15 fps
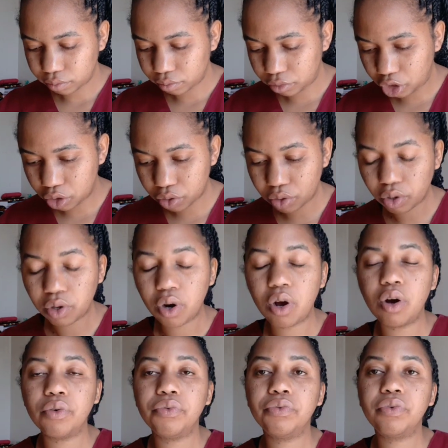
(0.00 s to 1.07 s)
you sort
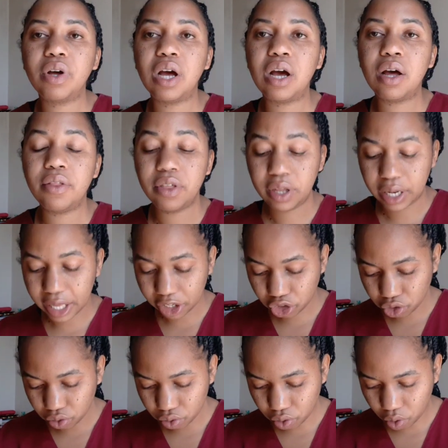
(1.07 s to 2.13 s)
of uh they let
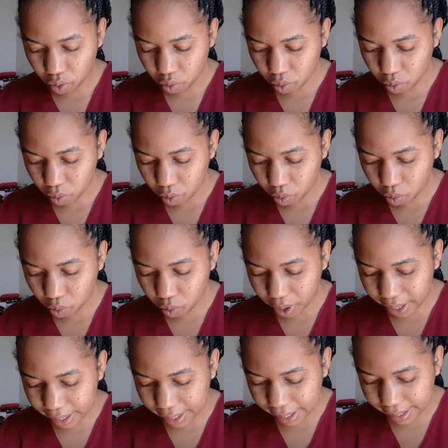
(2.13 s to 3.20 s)
you know what
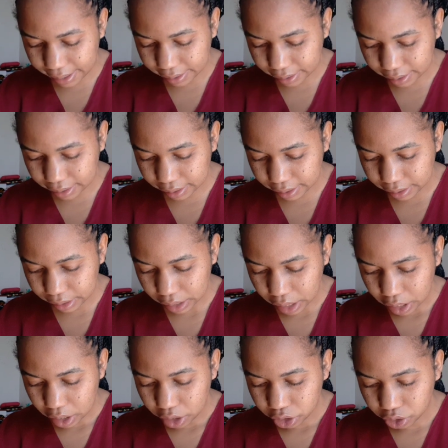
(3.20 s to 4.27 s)
it is
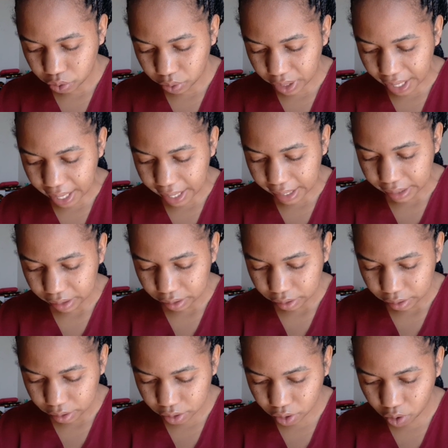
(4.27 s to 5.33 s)
so yeah
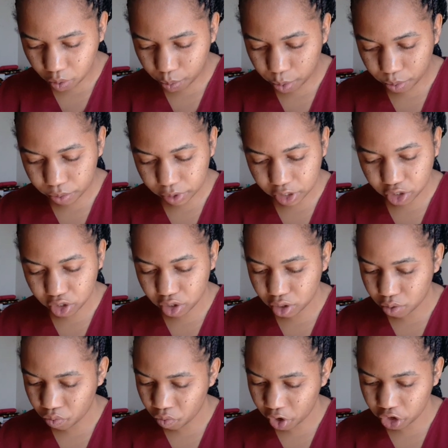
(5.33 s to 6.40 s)
scope
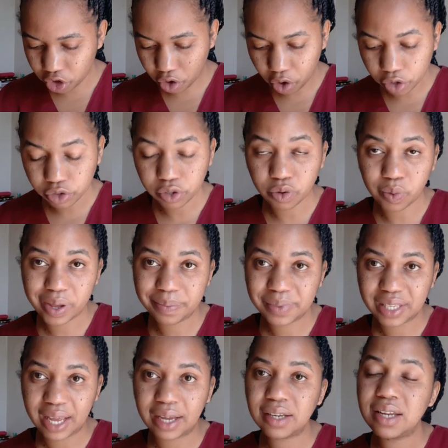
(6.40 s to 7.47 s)
when you go onto the
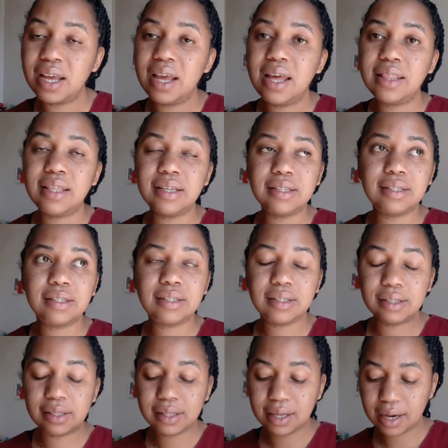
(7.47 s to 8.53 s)
website there's
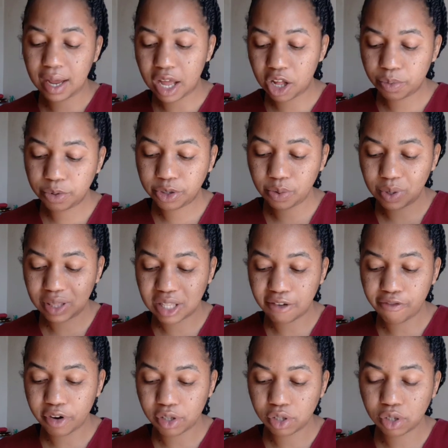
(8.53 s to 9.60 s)
that helps you with
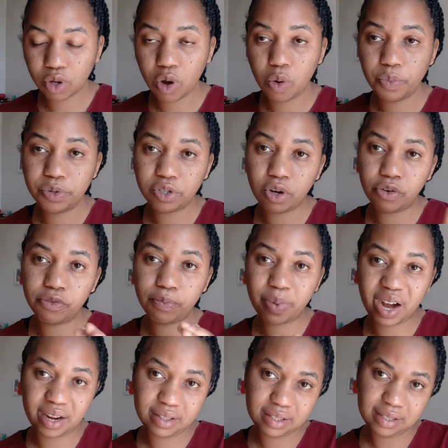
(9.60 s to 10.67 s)
different scopes of
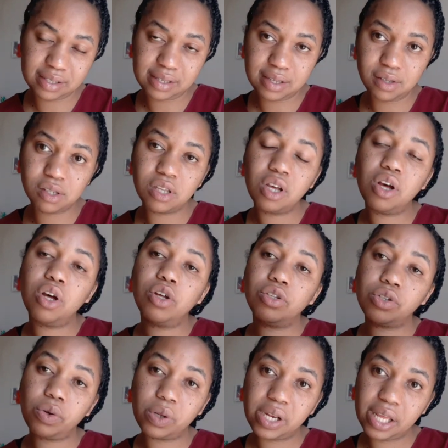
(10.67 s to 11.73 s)
practices
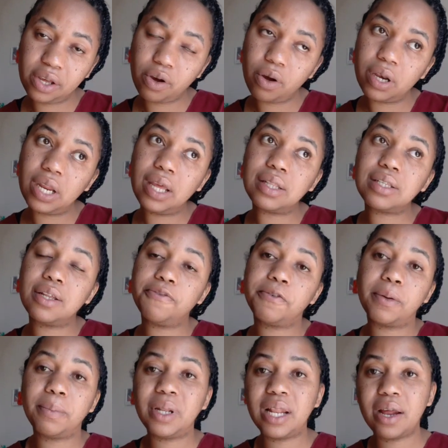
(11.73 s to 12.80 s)
so click on it and
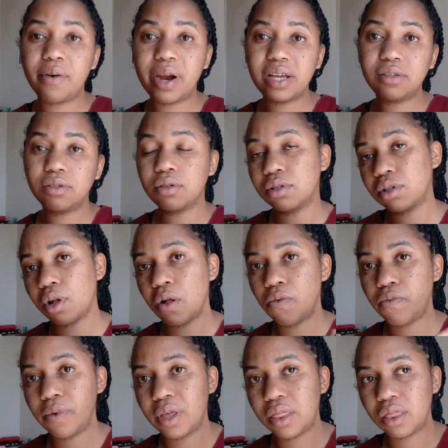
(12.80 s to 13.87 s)
familiarize
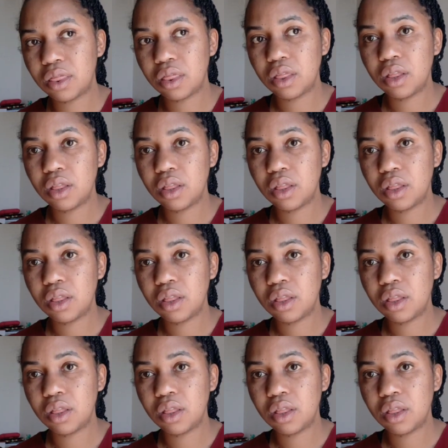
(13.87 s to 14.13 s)
yourself with